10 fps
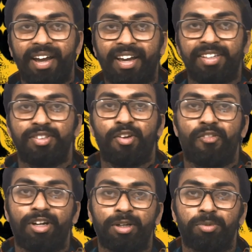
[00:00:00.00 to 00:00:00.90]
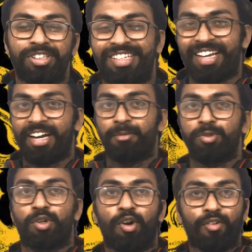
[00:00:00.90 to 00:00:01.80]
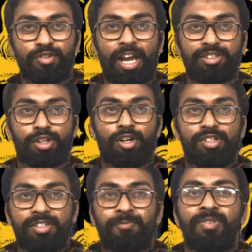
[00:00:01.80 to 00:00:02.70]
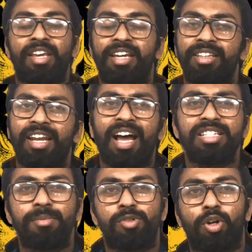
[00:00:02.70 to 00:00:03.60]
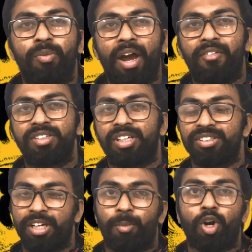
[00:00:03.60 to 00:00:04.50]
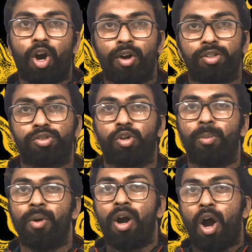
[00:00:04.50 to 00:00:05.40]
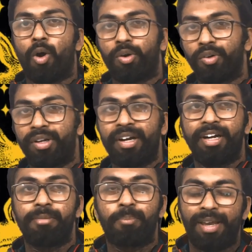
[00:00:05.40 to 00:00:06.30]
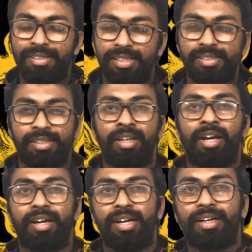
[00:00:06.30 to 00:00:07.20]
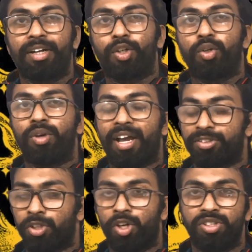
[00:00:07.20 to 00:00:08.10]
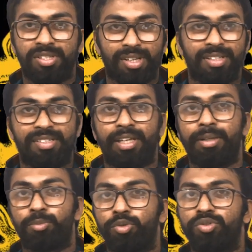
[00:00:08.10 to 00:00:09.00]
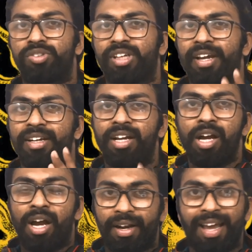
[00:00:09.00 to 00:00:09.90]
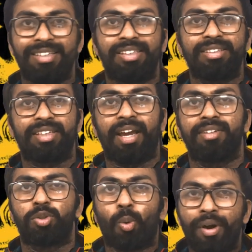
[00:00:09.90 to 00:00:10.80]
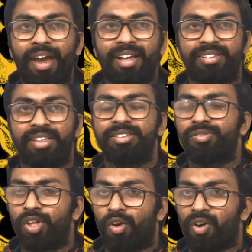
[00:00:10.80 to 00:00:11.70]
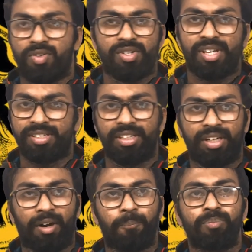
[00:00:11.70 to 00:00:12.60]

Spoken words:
Hi guys, welcome to the second episode of Astrology. In the last episode, we have discussed about horoscope, how to read it, basics related to astrology, sun sign, moon sign, rising sign, zodiac signs, wheel of houses, etc.